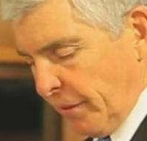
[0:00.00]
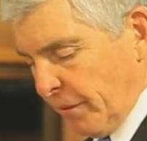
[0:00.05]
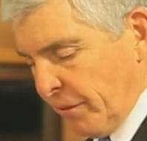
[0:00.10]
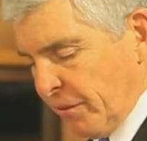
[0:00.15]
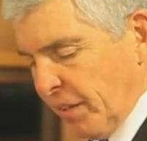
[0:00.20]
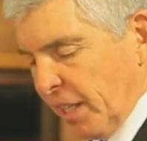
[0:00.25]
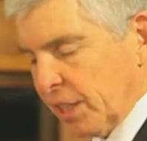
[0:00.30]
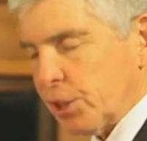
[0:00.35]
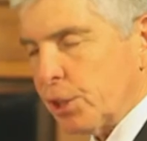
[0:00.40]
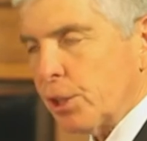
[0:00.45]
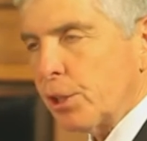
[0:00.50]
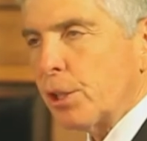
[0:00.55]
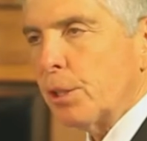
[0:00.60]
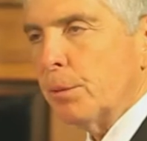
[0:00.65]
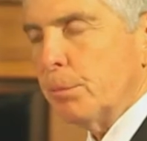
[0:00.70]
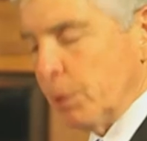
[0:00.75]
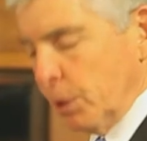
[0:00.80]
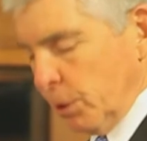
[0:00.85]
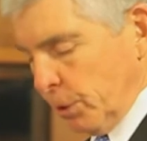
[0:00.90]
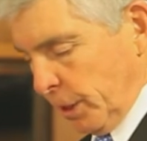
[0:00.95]
and
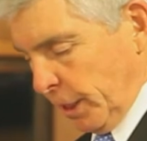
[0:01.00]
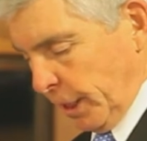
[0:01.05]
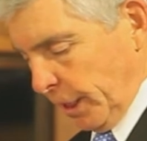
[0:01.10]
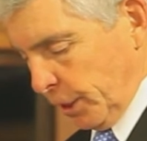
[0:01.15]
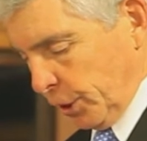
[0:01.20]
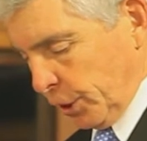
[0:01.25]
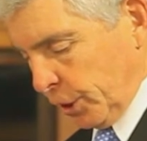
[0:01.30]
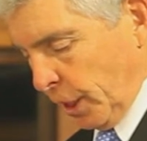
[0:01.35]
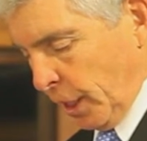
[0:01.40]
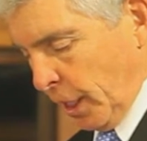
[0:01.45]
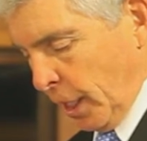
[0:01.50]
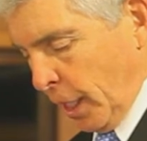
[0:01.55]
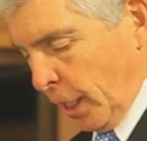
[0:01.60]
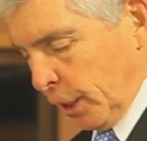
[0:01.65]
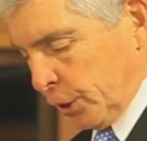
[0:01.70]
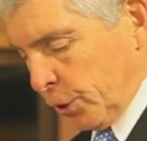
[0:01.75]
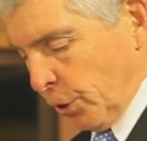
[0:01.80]
investor communities